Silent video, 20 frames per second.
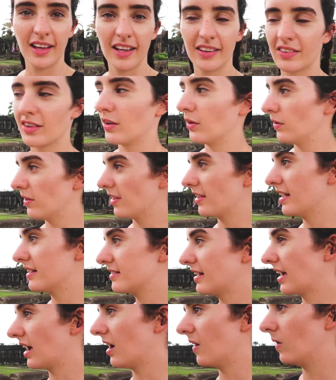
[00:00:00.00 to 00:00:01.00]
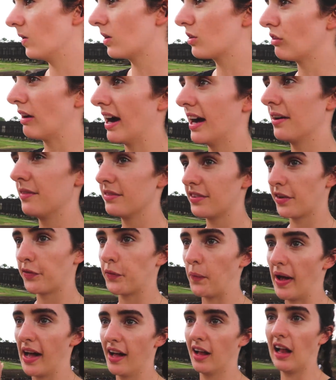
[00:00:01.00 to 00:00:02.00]
It's cool that there's like a whole grounds as
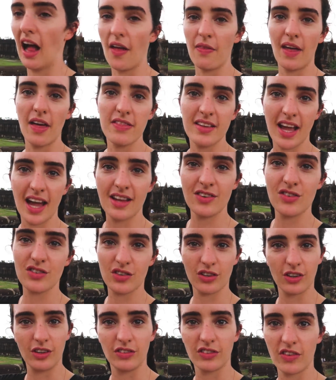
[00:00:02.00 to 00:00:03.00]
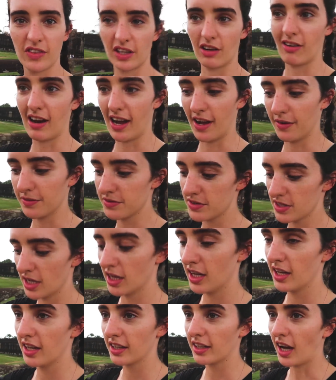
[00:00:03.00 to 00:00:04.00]
well, and that the entrance and the grounds
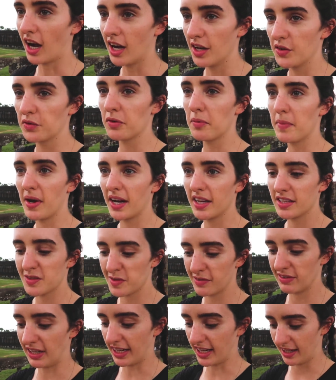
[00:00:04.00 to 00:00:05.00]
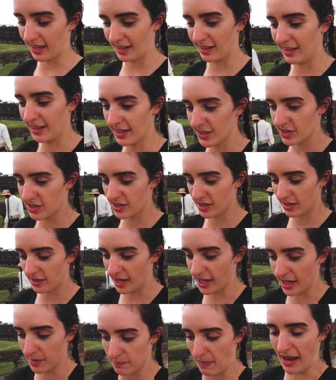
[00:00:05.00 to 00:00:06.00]
kind of reminds me of like an English
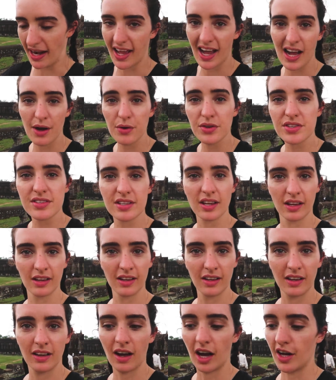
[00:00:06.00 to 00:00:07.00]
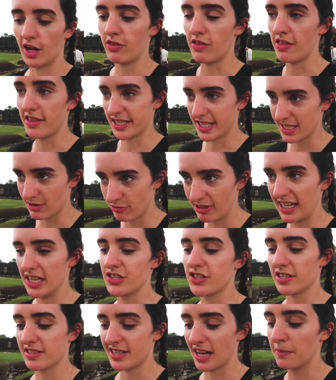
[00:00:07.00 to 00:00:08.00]
like manor house. Yeah, I know that this like is a
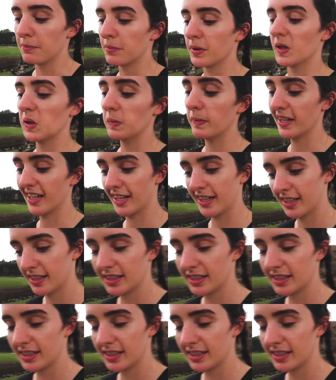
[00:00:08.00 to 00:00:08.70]
religious a, temple, but...